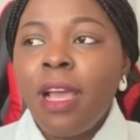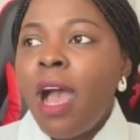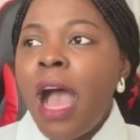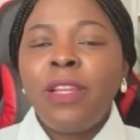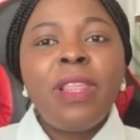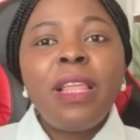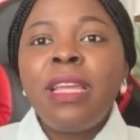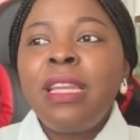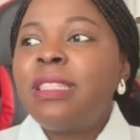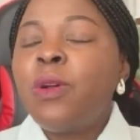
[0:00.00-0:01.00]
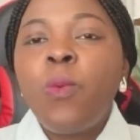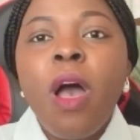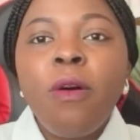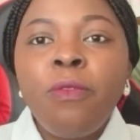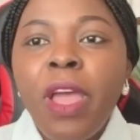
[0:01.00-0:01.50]
Another thing is the
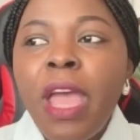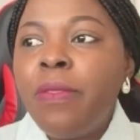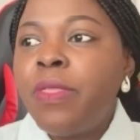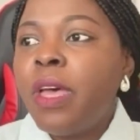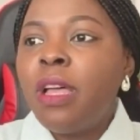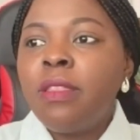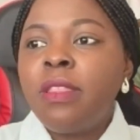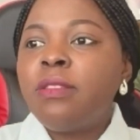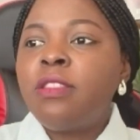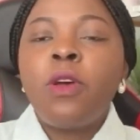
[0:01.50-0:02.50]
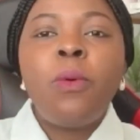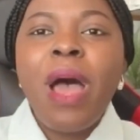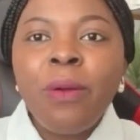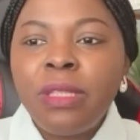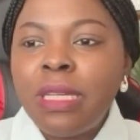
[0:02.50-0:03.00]
welfare, the
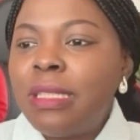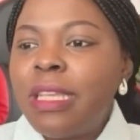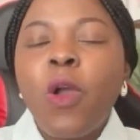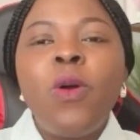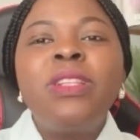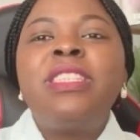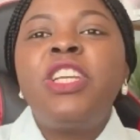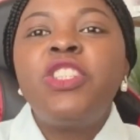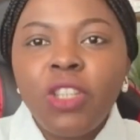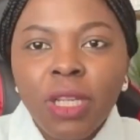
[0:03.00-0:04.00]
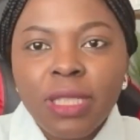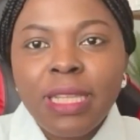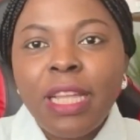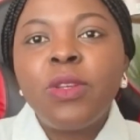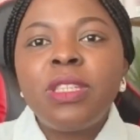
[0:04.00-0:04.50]
surroundings, the conditions
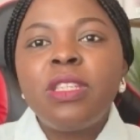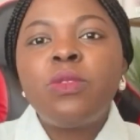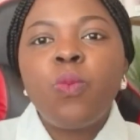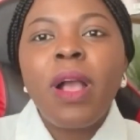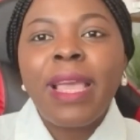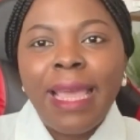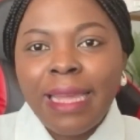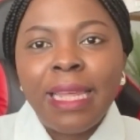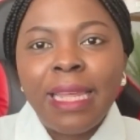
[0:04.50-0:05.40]
that nurses work in.